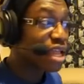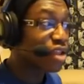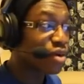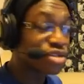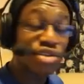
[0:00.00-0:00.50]

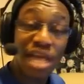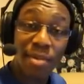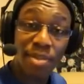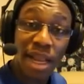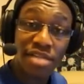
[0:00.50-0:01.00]
other words, you're
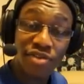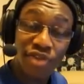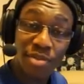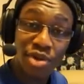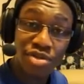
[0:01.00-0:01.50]
getting pleasure
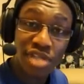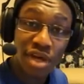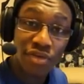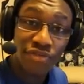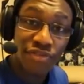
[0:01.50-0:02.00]
from
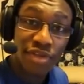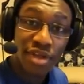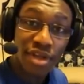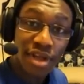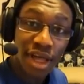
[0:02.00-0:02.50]
yourself.
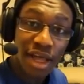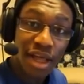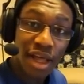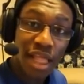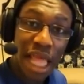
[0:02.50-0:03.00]

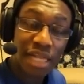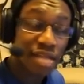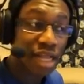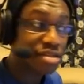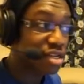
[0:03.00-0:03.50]

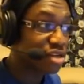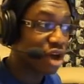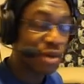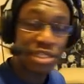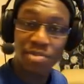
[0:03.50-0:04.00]
Actually,
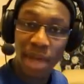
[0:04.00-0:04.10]
no, it's